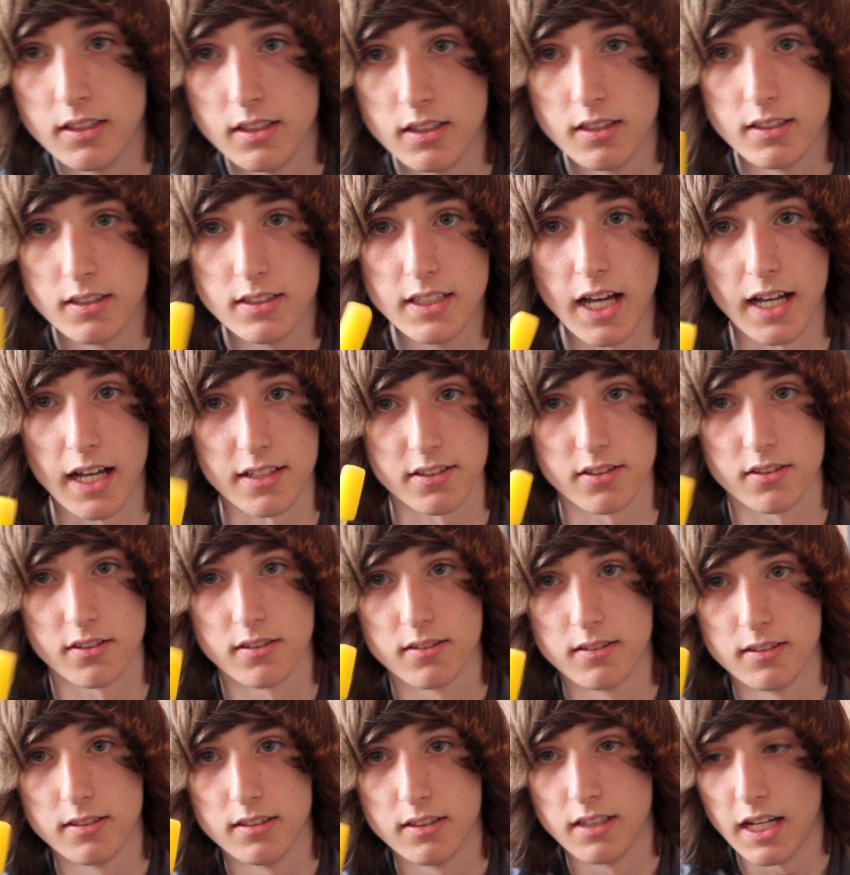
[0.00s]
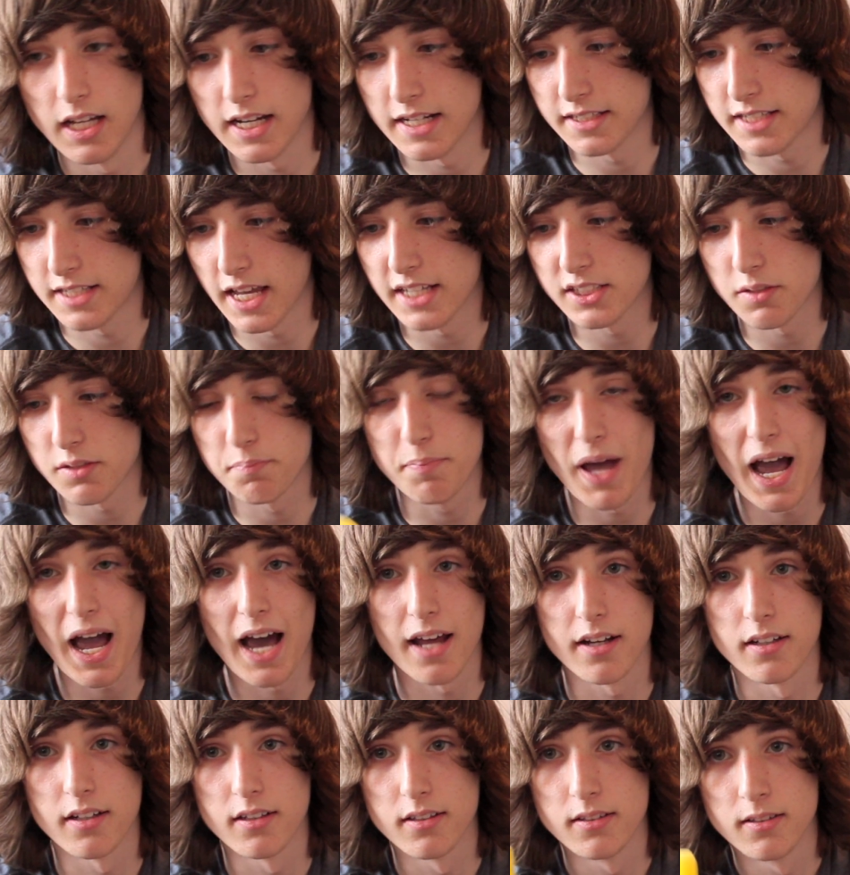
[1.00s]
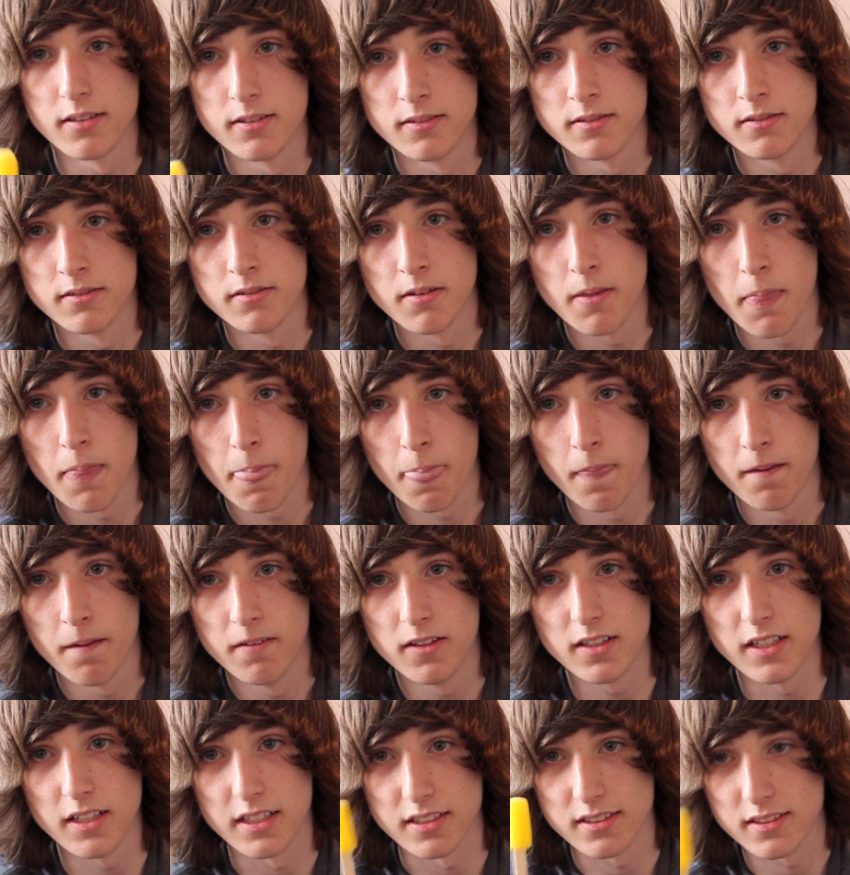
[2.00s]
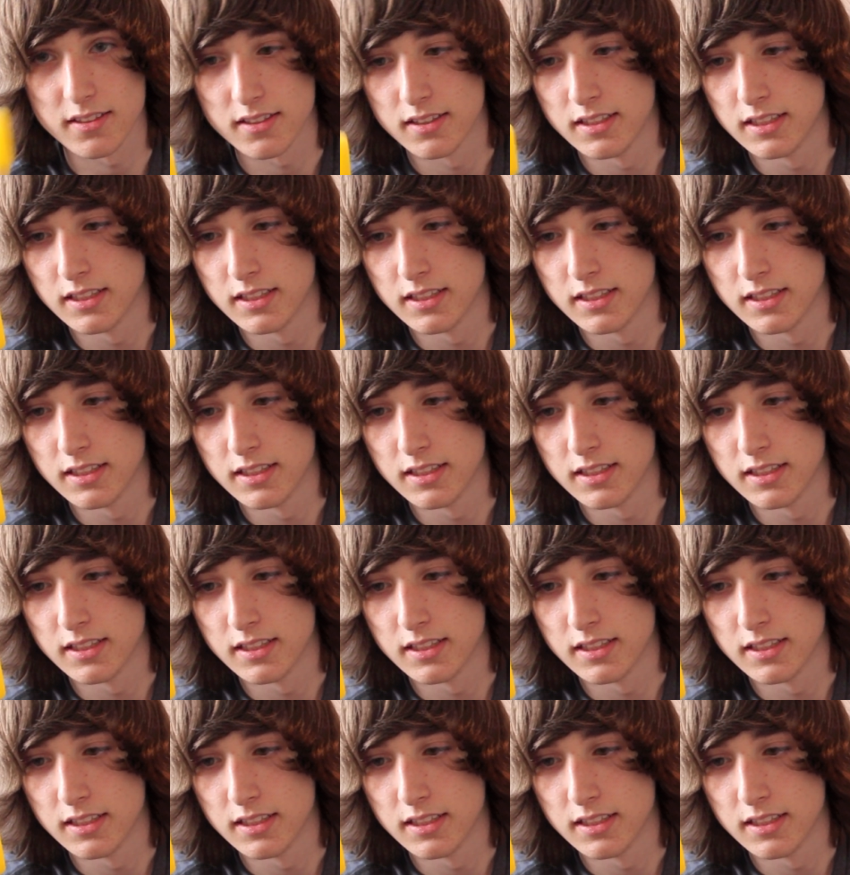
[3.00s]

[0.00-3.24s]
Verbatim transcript: Yes, and it tasted bad. Look at this.